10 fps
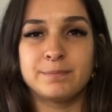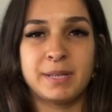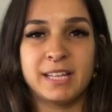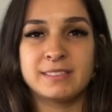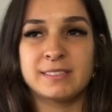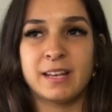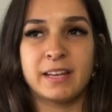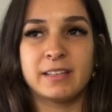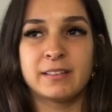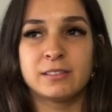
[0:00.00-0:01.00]
best
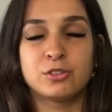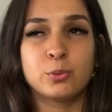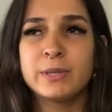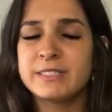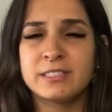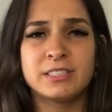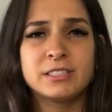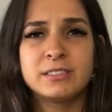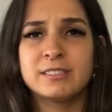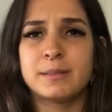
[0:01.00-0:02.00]
like
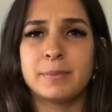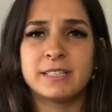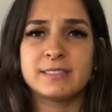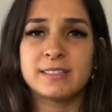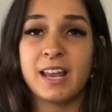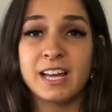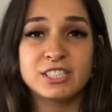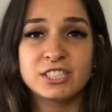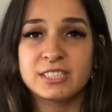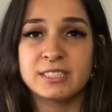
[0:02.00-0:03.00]
tweezers, the best
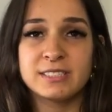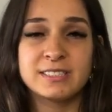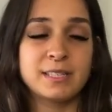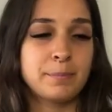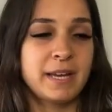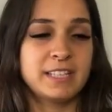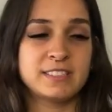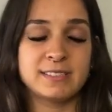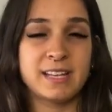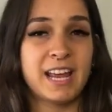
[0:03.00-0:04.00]
lashes, the
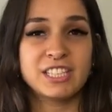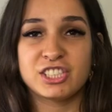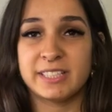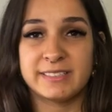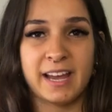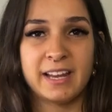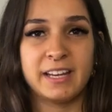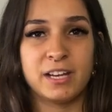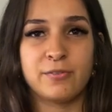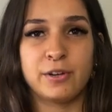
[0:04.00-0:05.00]
best lashing
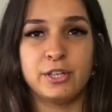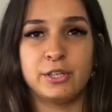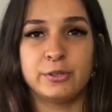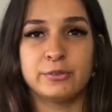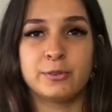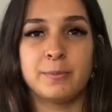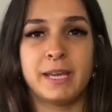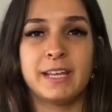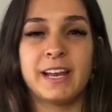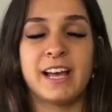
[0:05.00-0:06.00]
technique for you to
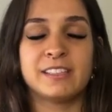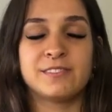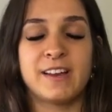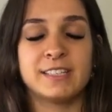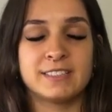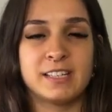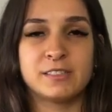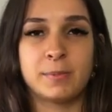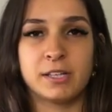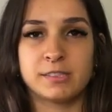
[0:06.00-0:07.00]
make it as fast as
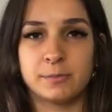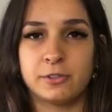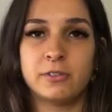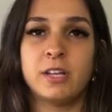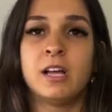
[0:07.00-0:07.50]
possible.